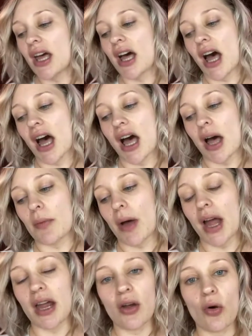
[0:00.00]

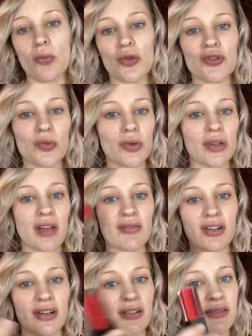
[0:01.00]
I almost will
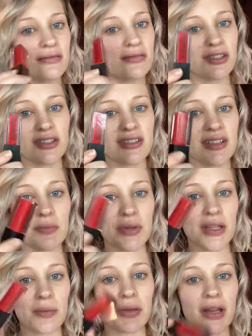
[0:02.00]
never just
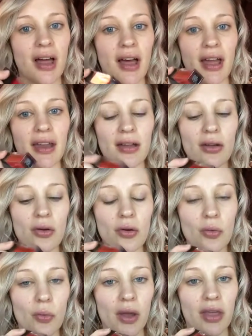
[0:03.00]
simply apply
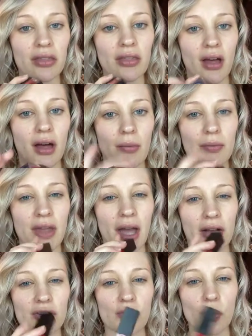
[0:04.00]
with the
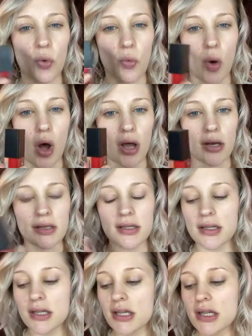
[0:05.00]
actual wand
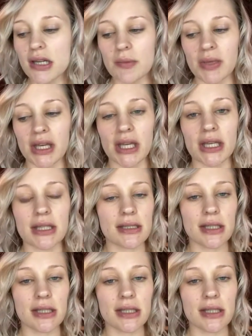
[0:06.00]
because